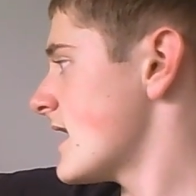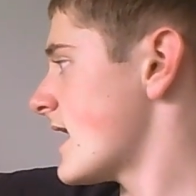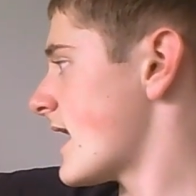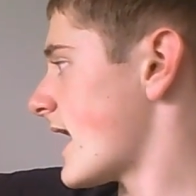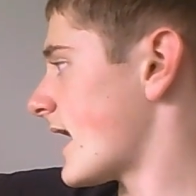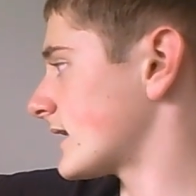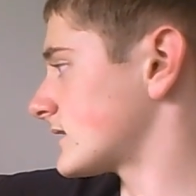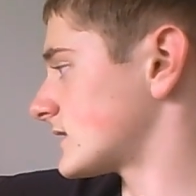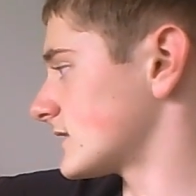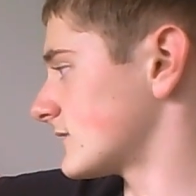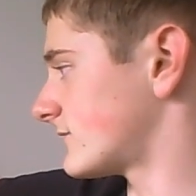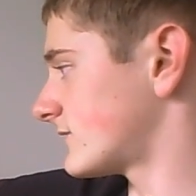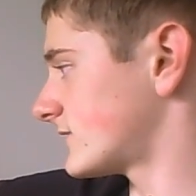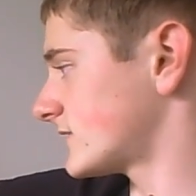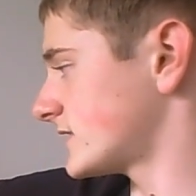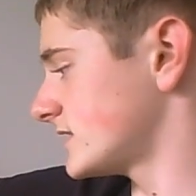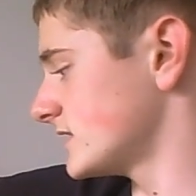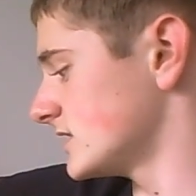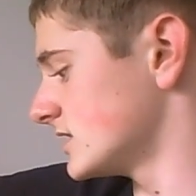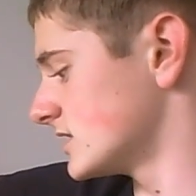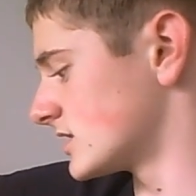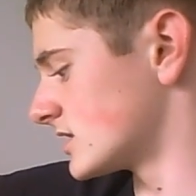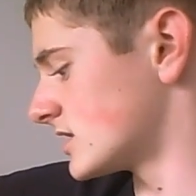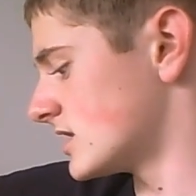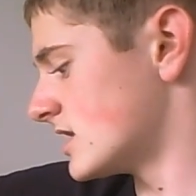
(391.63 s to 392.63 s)
and if
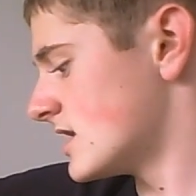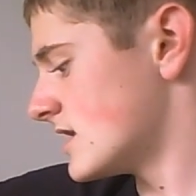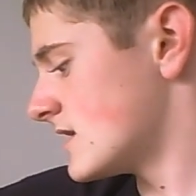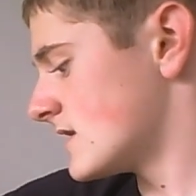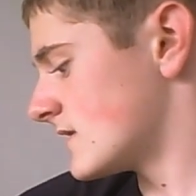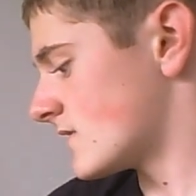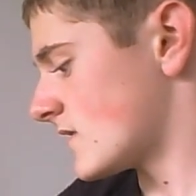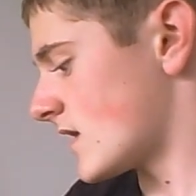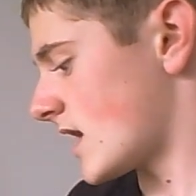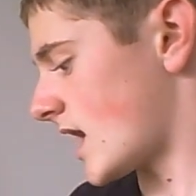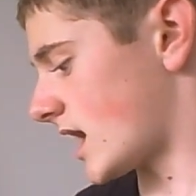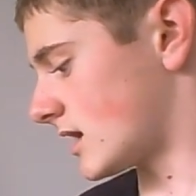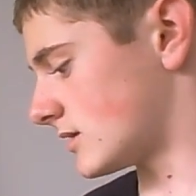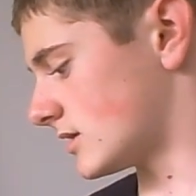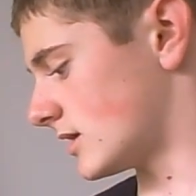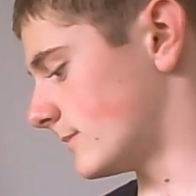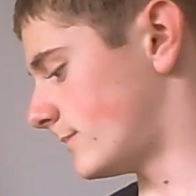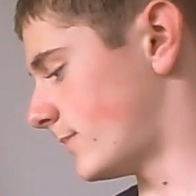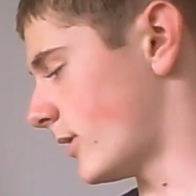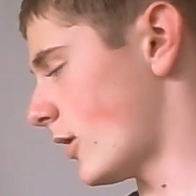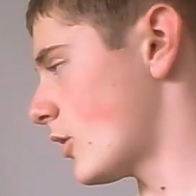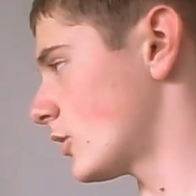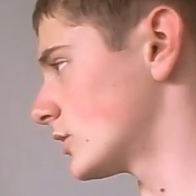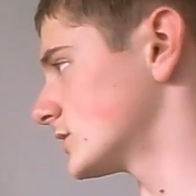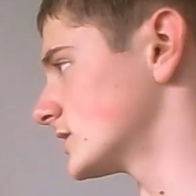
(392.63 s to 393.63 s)
here our
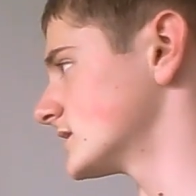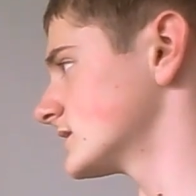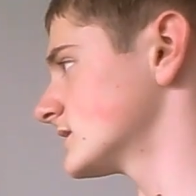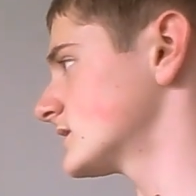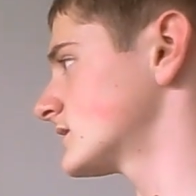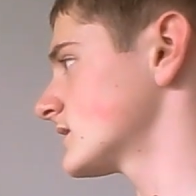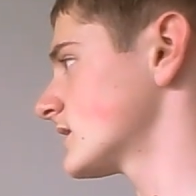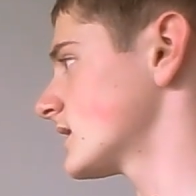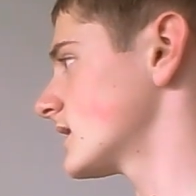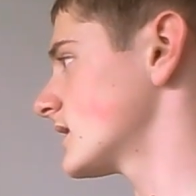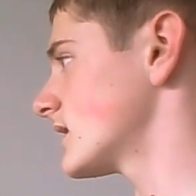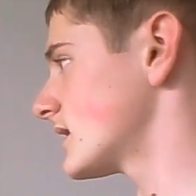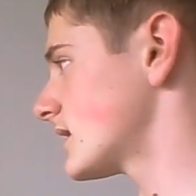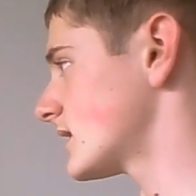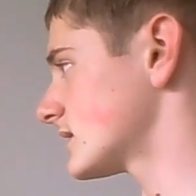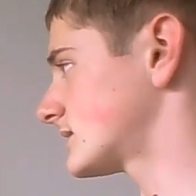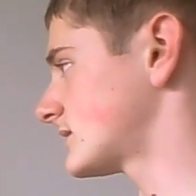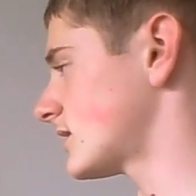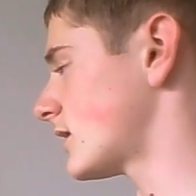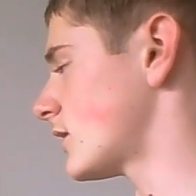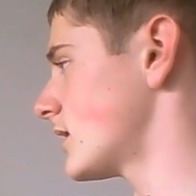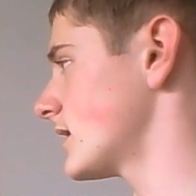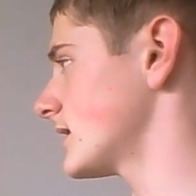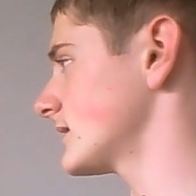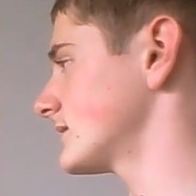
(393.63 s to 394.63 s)
opponent
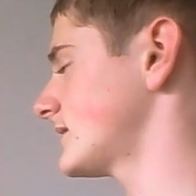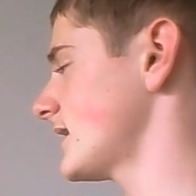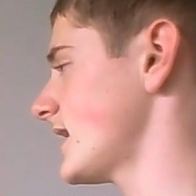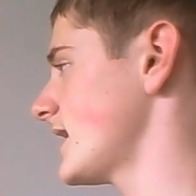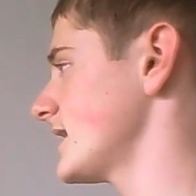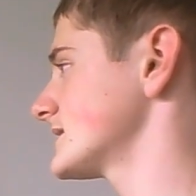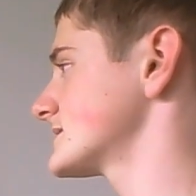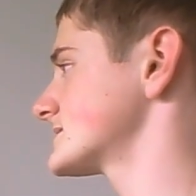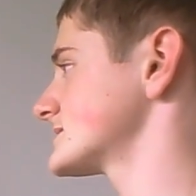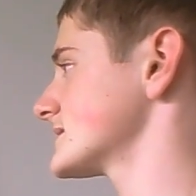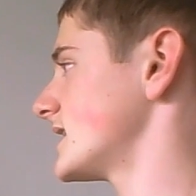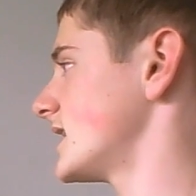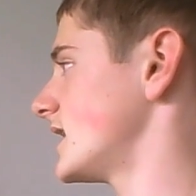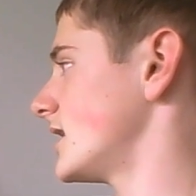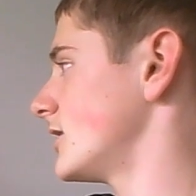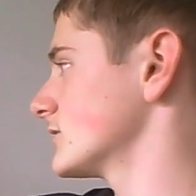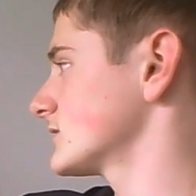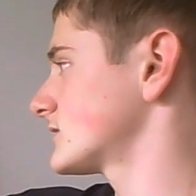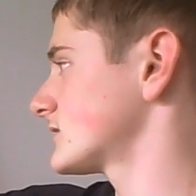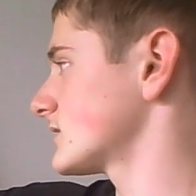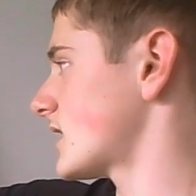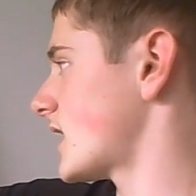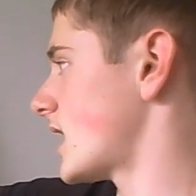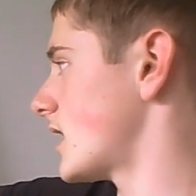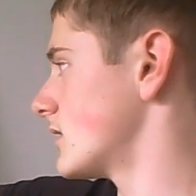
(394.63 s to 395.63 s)
takes
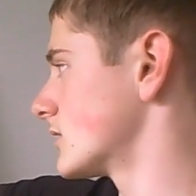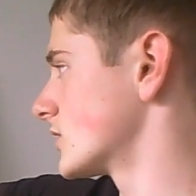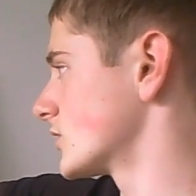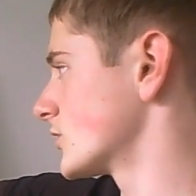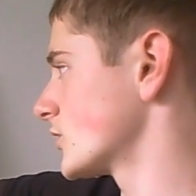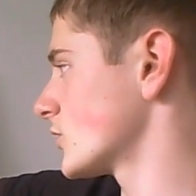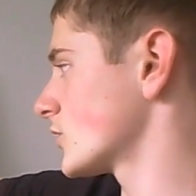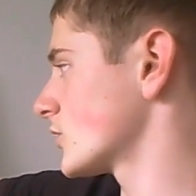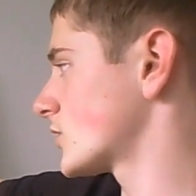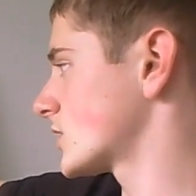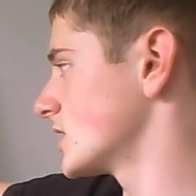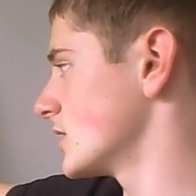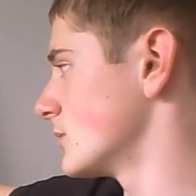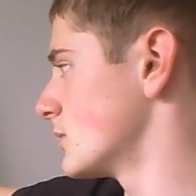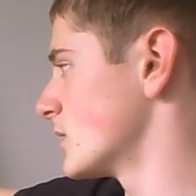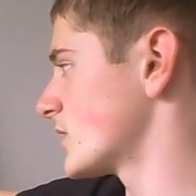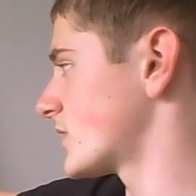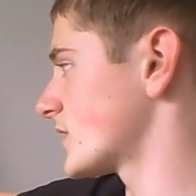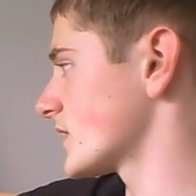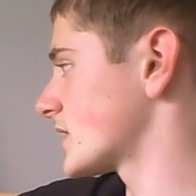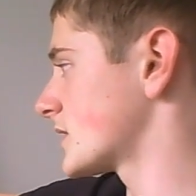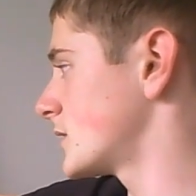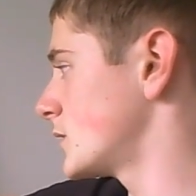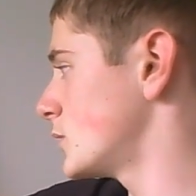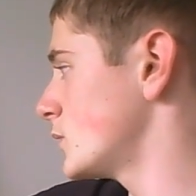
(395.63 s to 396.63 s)
out our rook here with
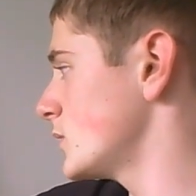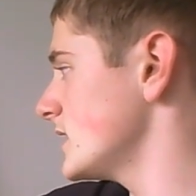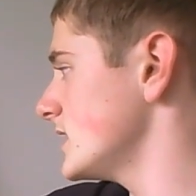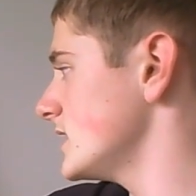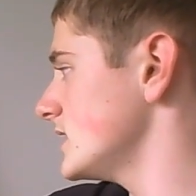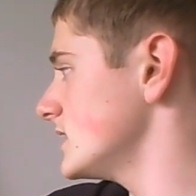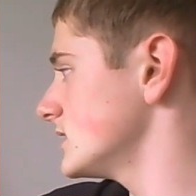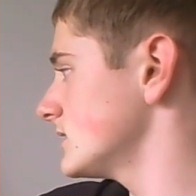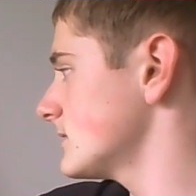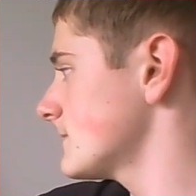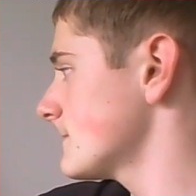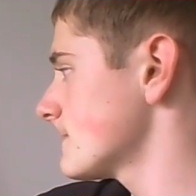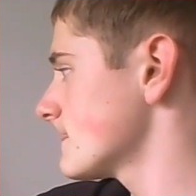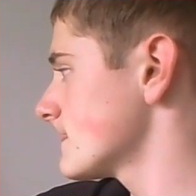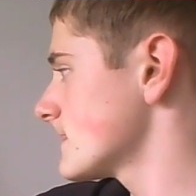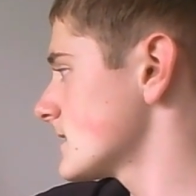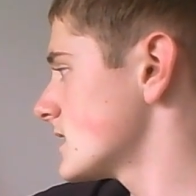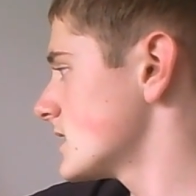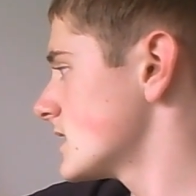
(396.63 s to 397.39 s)
the queen,